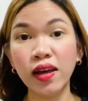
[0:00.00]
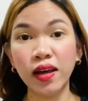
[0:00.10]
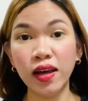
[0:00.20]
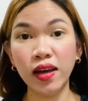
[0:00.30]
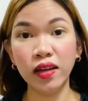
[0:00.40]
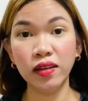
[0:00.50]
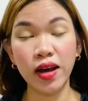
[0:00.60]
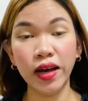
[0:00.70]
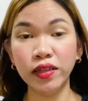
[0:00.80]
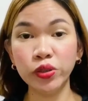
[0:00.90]
And
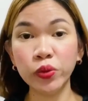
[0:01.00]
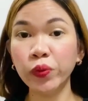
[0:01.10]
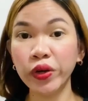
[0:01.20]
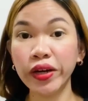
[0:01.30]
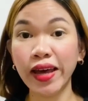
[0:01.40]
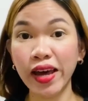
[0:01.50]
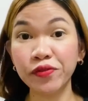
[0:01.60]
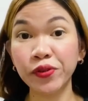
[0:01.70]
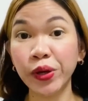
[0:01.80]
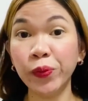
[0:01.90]
I do work
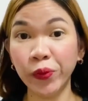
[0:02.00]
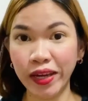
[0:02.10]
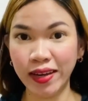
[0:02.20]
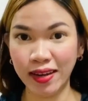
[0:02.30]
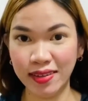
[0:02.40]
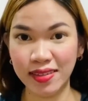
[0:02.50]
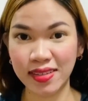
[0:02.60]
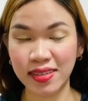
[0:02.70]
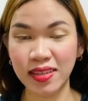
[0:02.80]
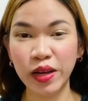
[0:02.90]
every
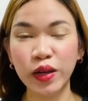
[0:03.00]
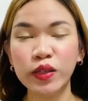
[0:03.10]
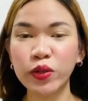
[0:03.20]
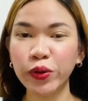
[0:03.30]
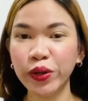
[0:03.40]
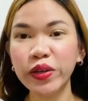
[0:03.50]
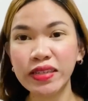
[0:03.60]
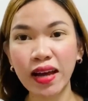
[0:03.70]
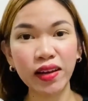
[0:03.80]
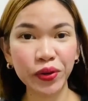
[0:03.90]
weekends. So your
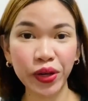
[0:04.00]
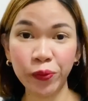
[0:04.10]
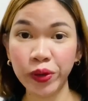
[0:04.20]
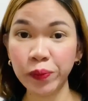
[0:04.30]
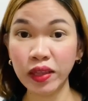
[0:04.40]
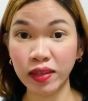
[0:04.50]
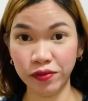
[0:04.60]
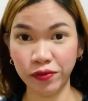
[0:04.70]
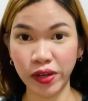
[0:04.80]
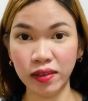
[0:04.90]
salary will be
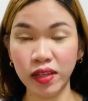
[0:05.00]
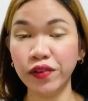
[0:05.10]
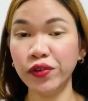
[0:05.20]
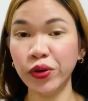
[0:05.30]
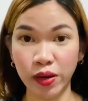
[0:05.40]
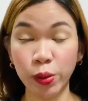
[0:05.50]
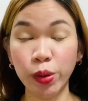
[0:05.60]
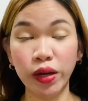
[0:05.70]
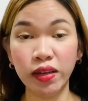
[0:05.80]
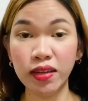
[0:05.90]
different if you're or
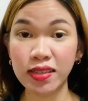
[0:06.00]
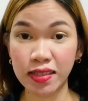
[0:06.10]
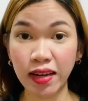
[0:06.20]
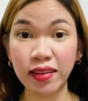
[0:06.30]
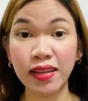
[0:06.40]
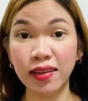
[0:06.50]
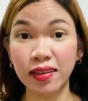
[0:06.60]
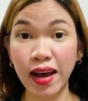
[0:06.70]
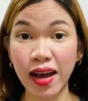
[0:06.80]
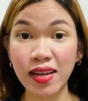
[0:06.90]
in a state that
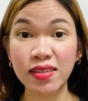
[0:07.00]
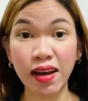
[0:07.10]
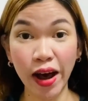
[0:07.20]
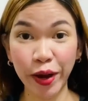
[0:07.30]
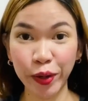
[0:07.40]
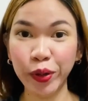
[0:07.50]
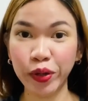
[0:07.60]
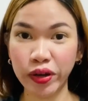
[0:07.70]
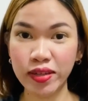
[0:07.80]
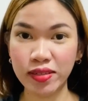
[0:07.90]
has a higher
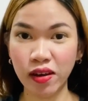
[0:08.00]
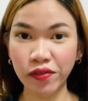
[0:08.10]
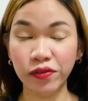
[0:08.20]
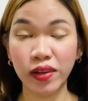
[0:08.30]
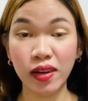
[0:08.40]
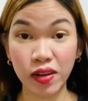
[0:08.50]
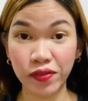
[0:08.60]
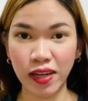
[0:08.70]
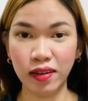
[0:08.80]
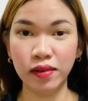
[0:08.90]
cost of living.